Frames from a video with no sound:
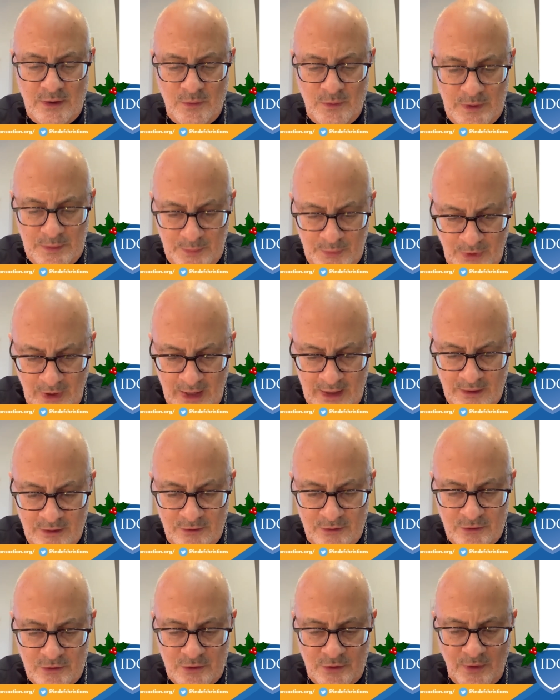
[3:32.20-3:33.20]
We pray
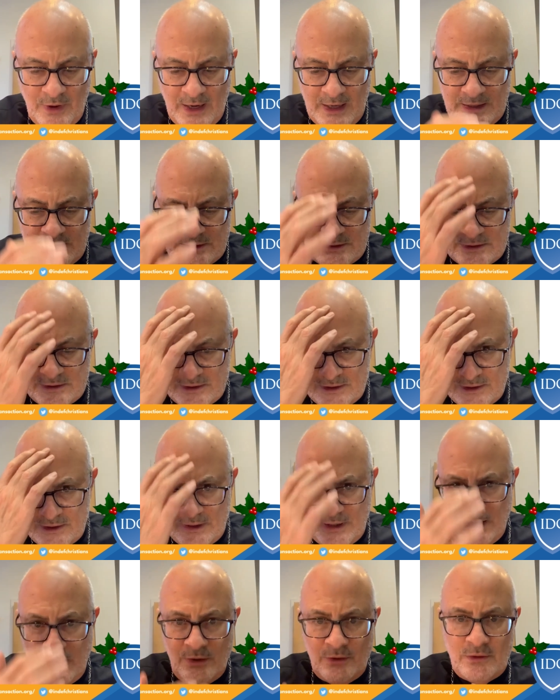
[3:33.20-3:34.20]
through Christ
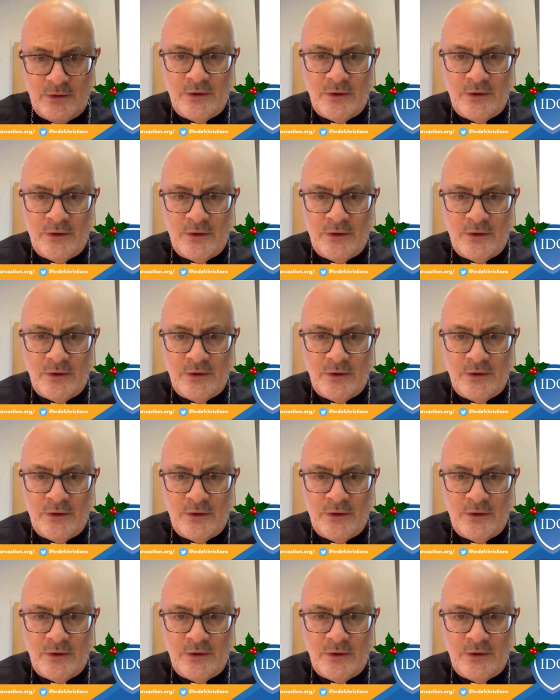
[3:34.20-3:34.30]
our